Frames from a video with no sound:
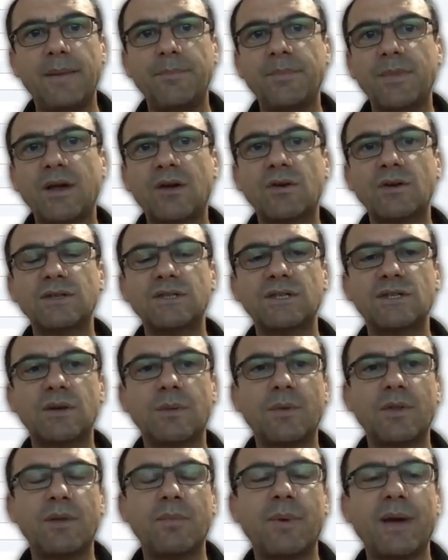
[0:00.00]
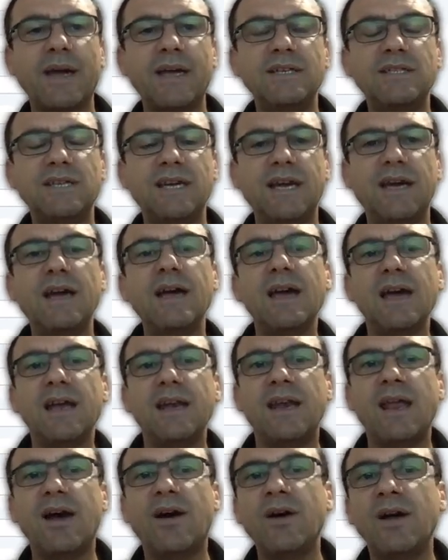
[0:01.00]
across the top of the page here.
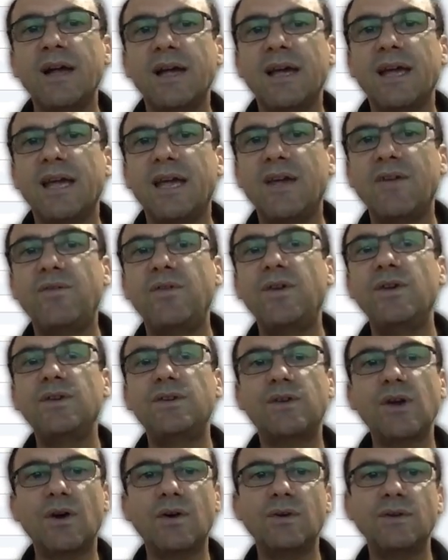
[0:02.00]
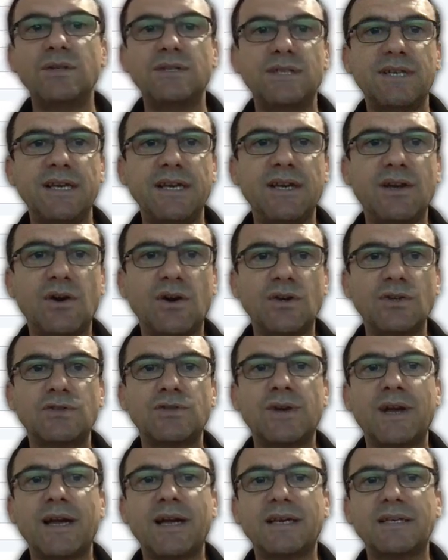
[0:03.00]
Now, if you don't see
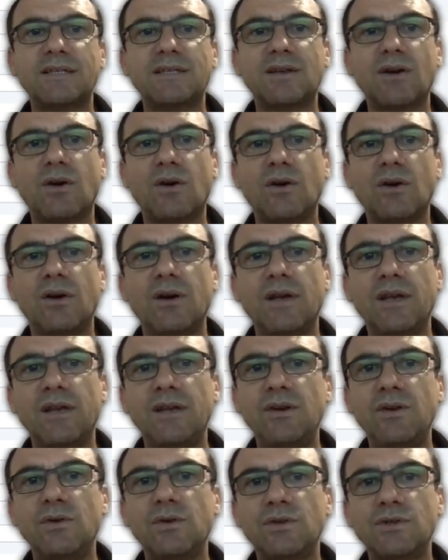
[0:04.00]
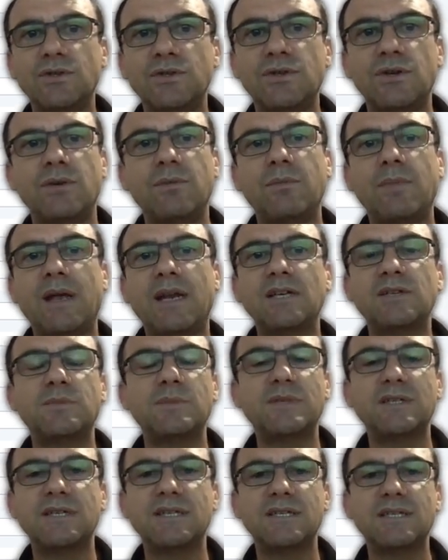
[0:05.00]
contracts in your student
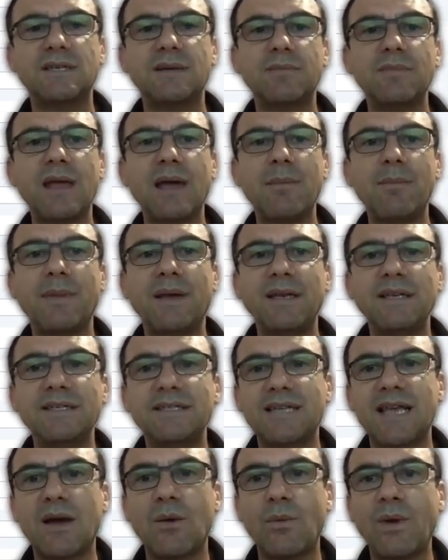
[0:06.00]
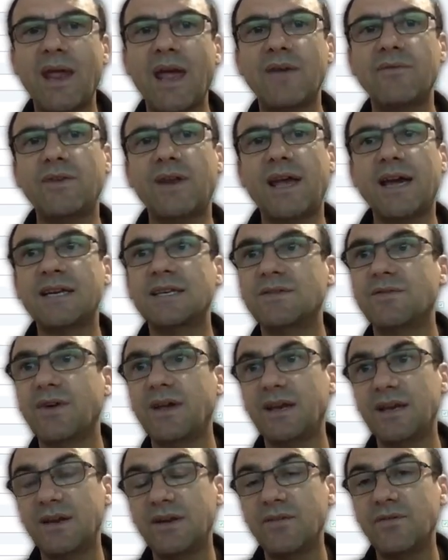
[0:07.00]
management system, that means that we haven't
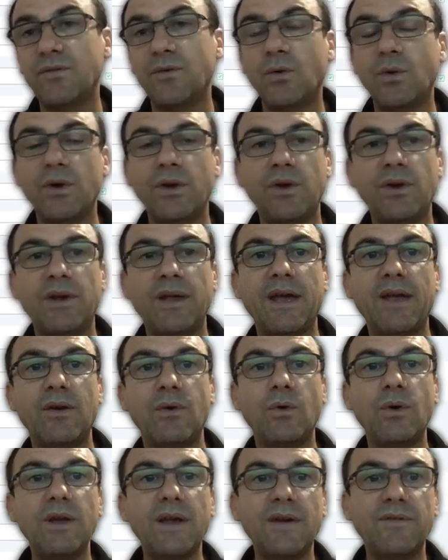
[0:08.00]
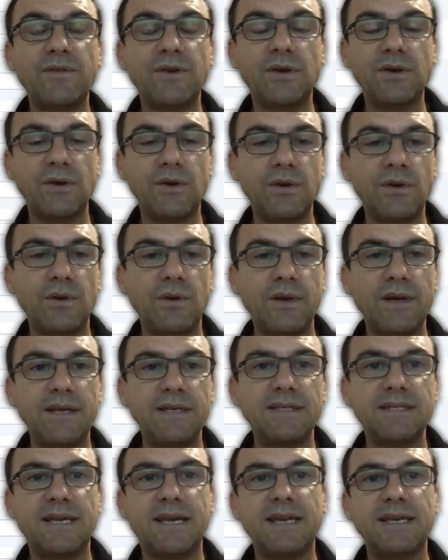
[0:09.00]
activated it for you yet. All you have to do
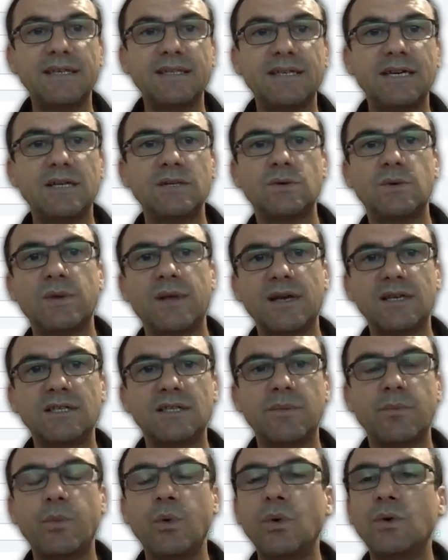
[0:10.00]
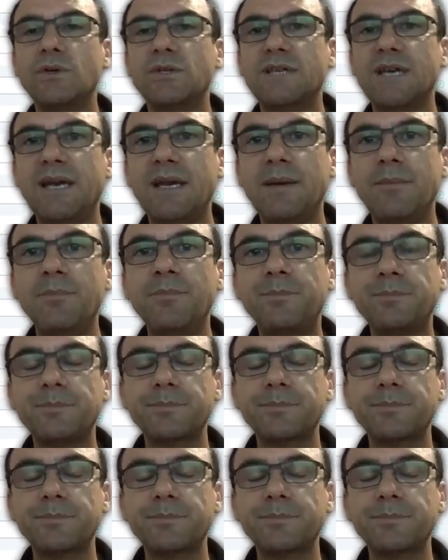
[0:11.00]
is get in touch with our support team